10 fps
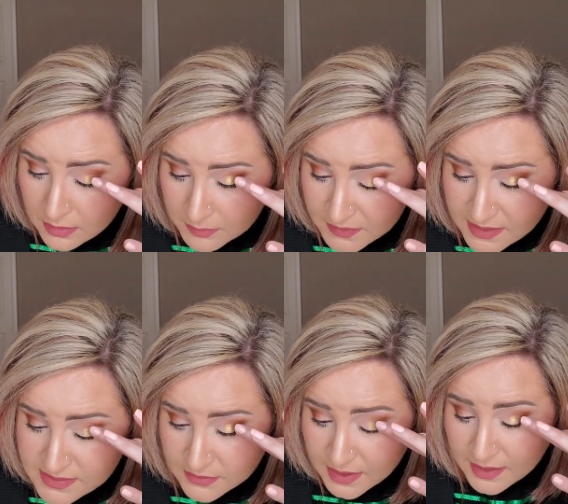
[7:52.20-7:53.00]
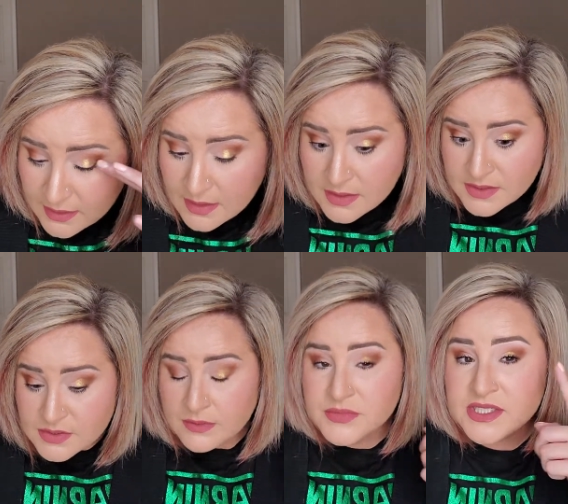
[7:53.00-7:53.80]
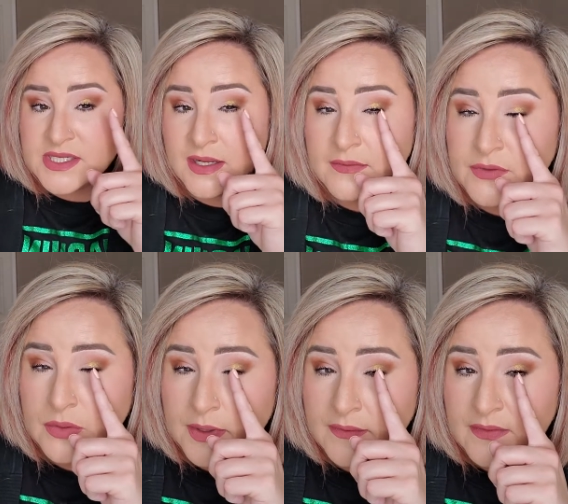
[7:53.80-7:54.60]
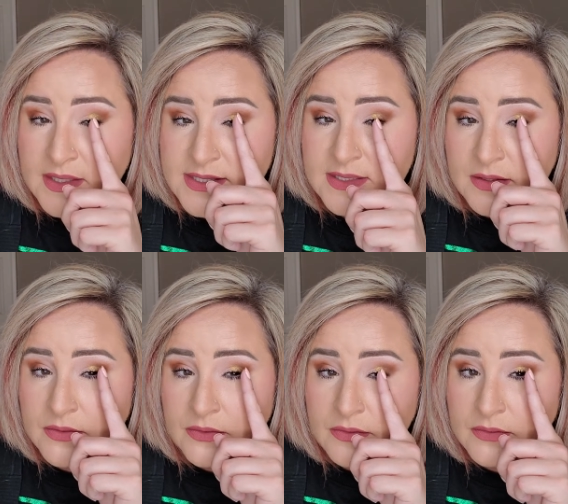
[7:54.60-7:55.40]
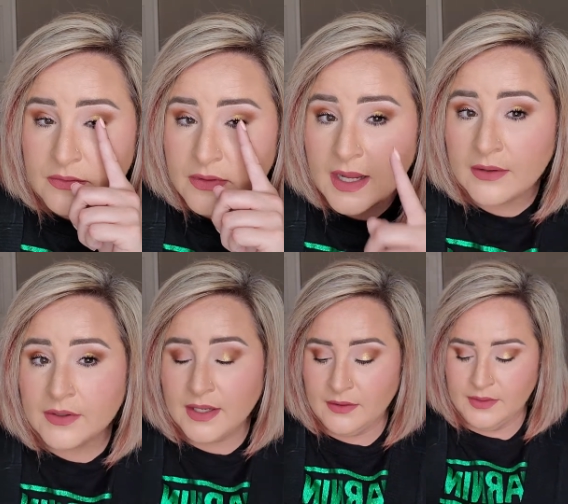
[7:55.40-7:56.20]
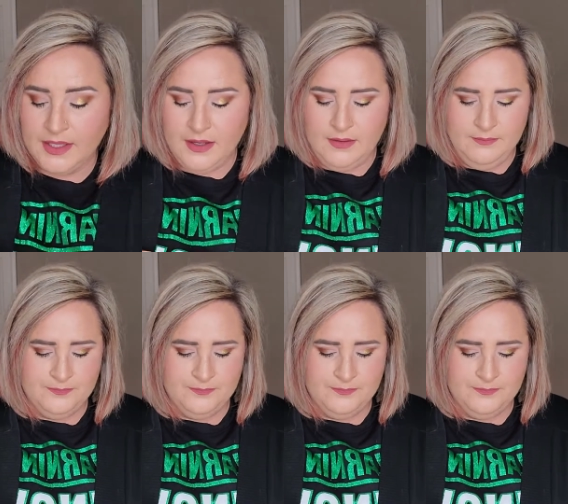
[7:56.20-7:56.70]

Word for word: but that's okay. So I'm just kind of doing this little outer area.